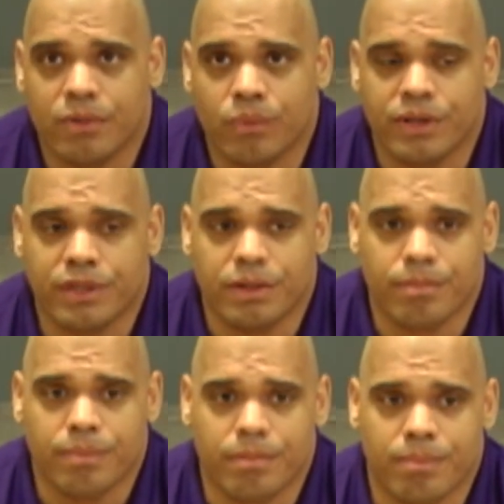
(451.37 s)
when
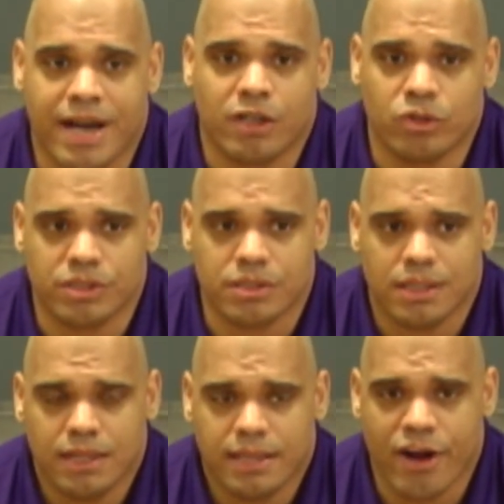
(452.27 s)
my coaches
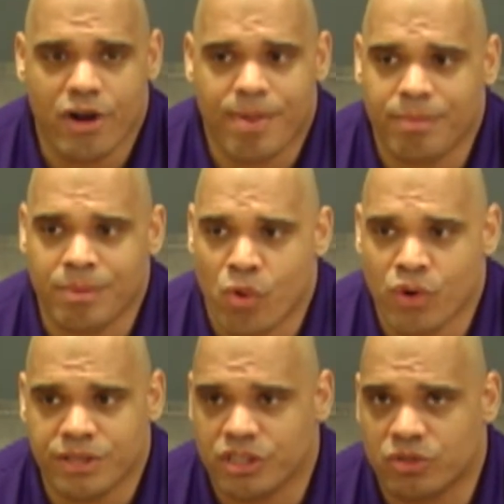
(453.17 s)
cared about me
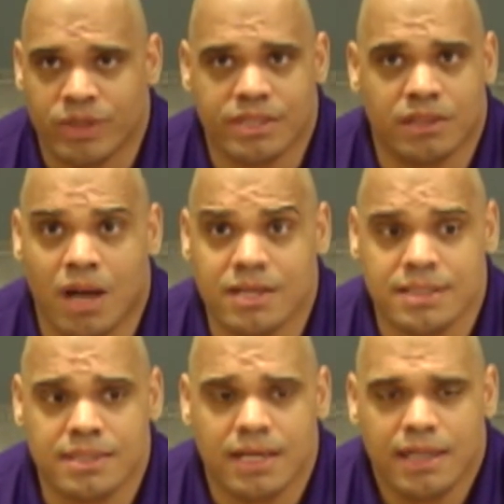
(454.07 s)
more than just wins and
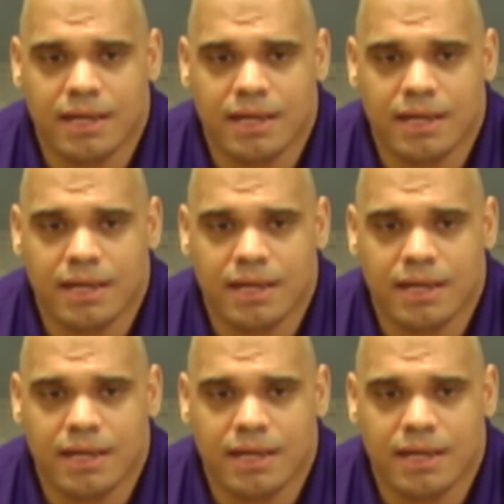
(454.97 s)
losses,